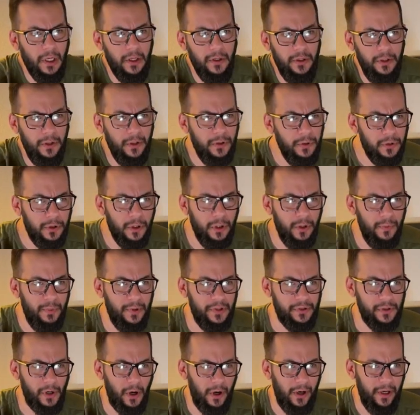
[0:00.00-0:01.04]
YouTube
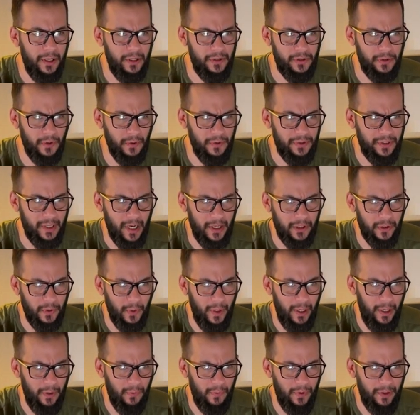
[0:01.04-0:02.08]
is already so
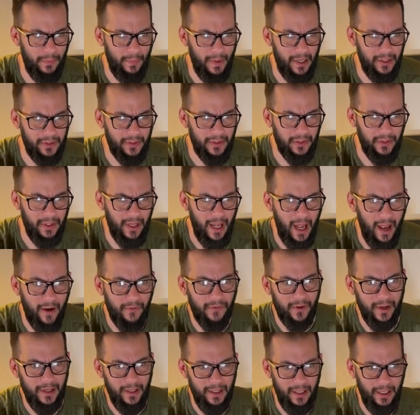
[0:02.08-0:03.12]
saturated with basically
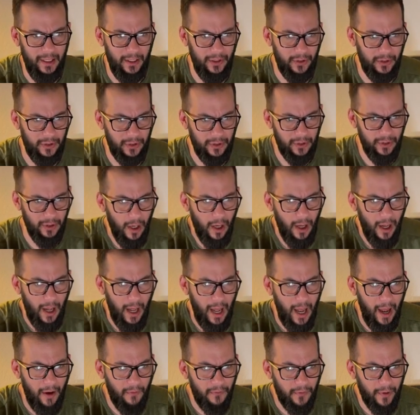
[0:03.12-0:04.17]
every niche,
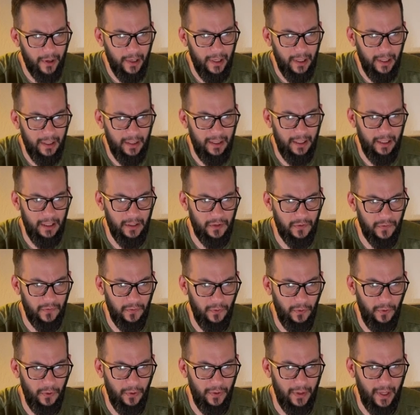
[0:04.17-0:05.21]
every niche
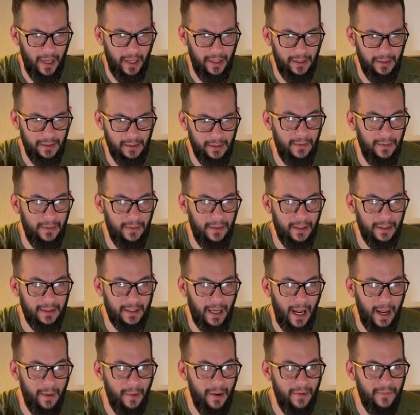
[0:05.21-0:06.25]
full that the
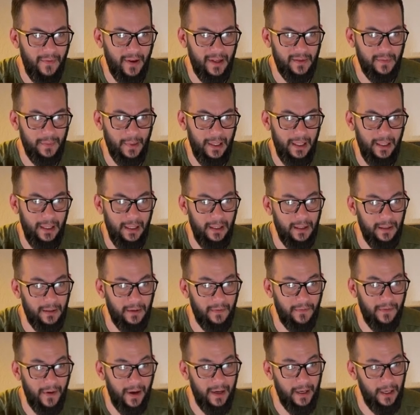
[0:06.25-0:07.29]
time investment needed to
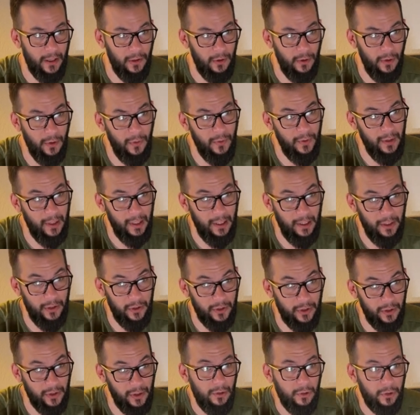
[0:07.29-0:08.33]
find a new
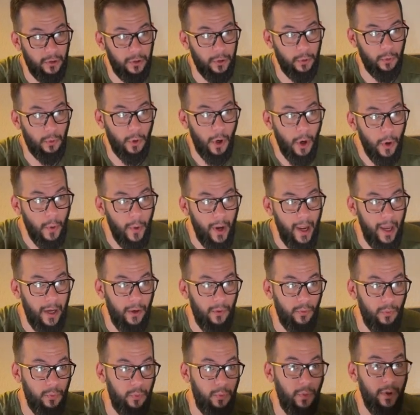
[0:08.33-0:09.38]
niche to grow
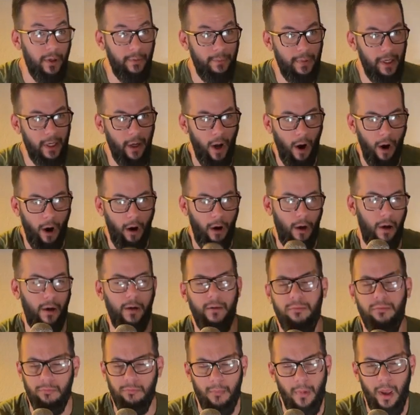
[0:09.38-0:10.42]
in would be
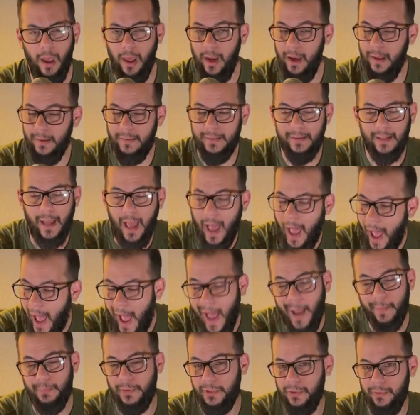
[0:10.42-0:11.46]
hard. And it's
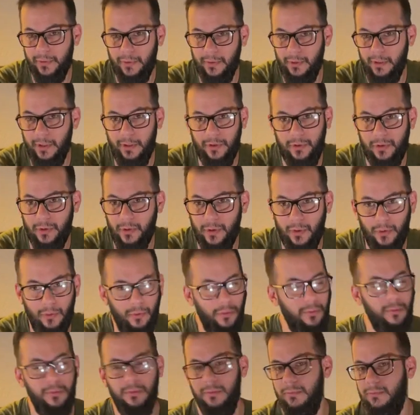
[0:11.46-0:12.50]
absolutely true.
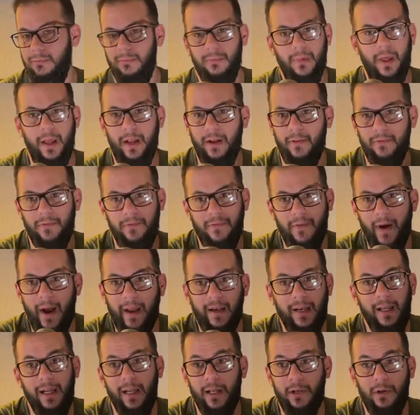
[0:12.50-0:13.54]
Like
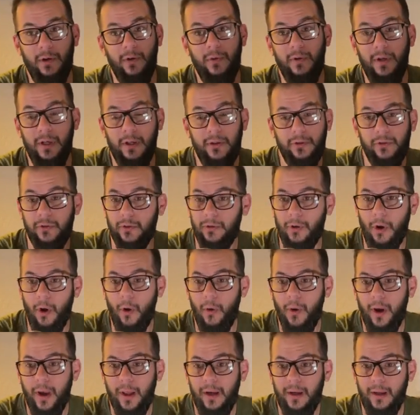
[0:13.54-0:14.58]
finding a new niche to
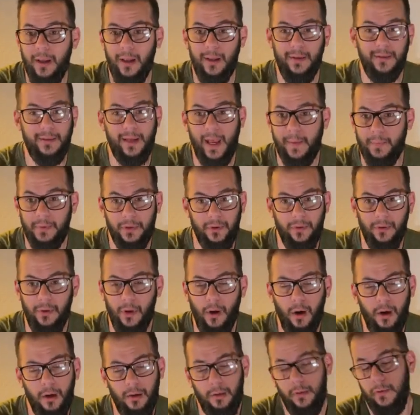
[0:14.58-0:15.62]
grow in is absolutely
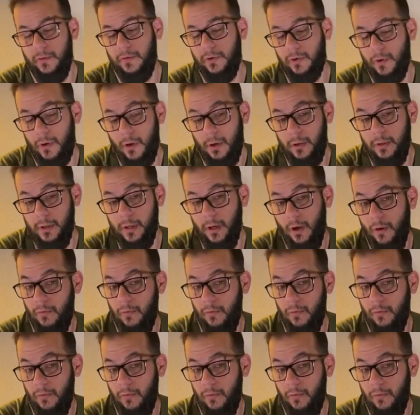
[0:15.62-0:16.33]
hard because they're already all